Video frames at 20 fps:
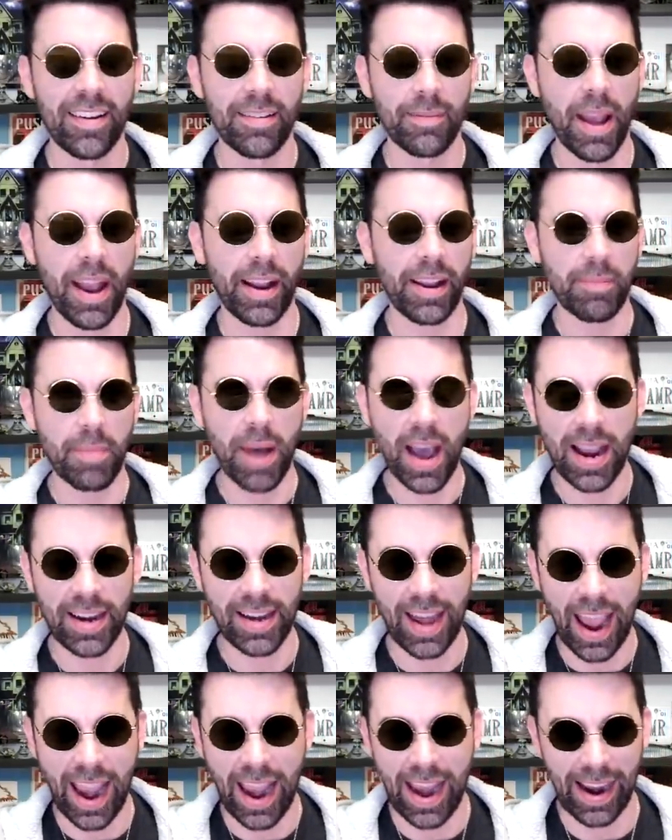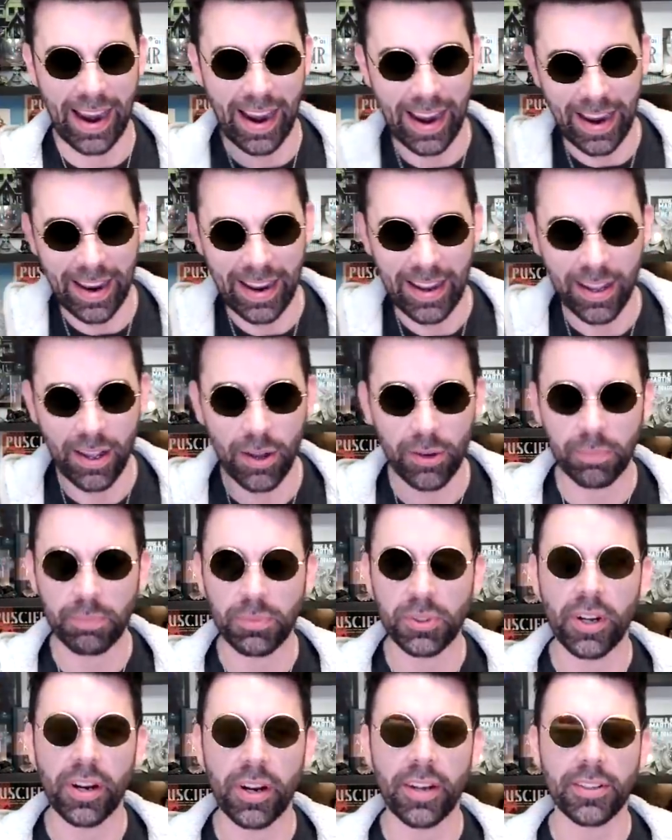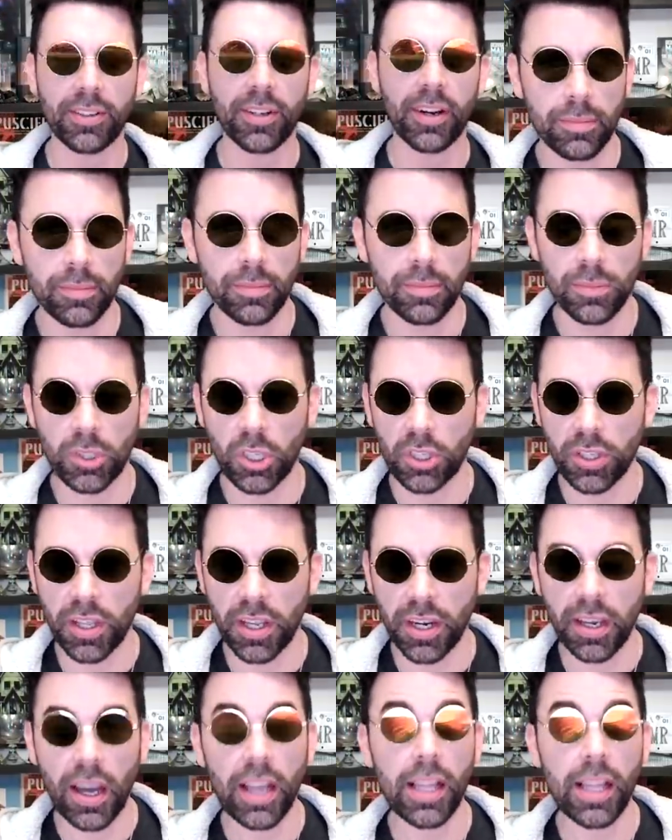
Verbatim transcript: Back in my day. Oh, sorry, sorry. Just kidding.